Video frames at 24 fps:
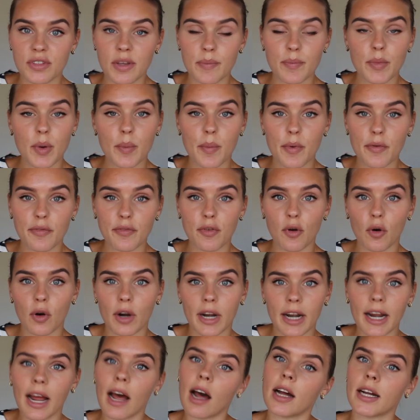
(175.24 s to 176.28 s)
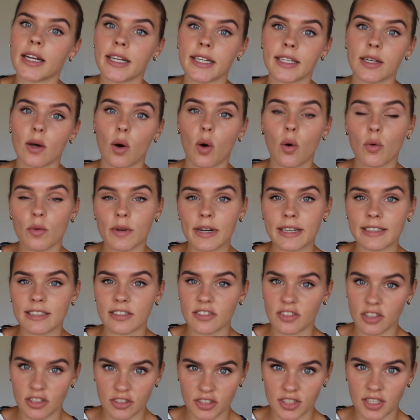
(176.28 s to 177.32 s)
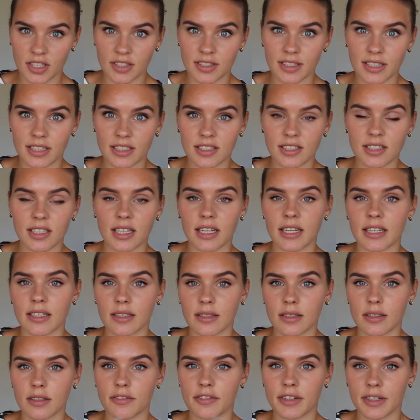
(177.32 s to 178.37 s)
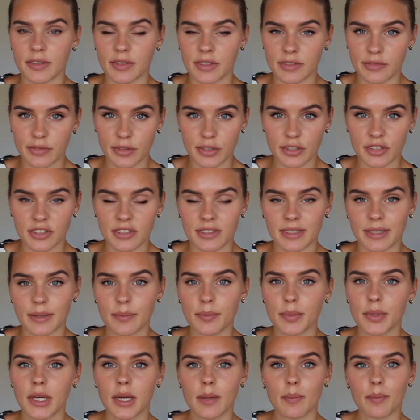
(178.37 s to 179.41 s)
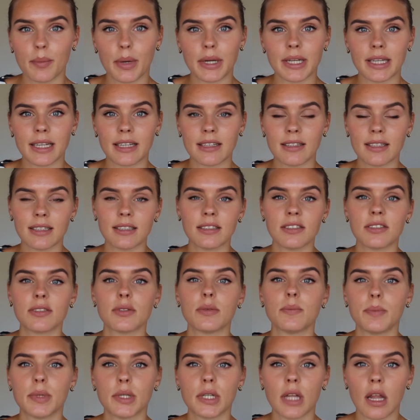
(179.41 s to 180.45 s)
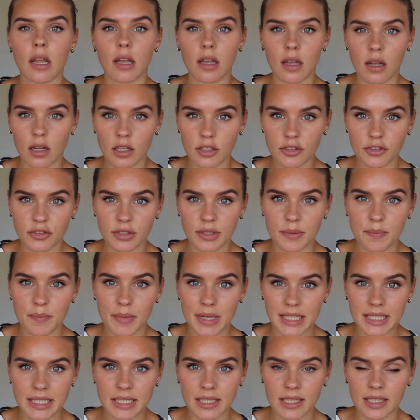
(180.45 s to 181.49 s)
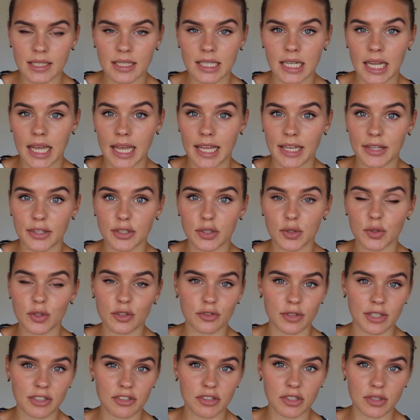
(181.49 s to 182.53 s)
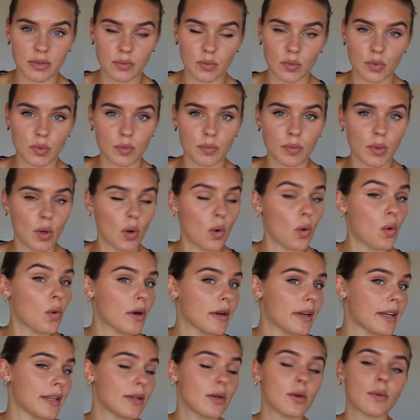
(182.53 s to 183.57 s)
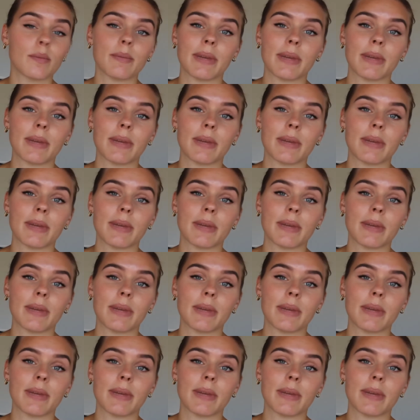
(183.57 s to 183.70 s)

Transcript: tip number four, I already touched on this in the very first tip, but it is to put a laundry basket in your dressing room or in your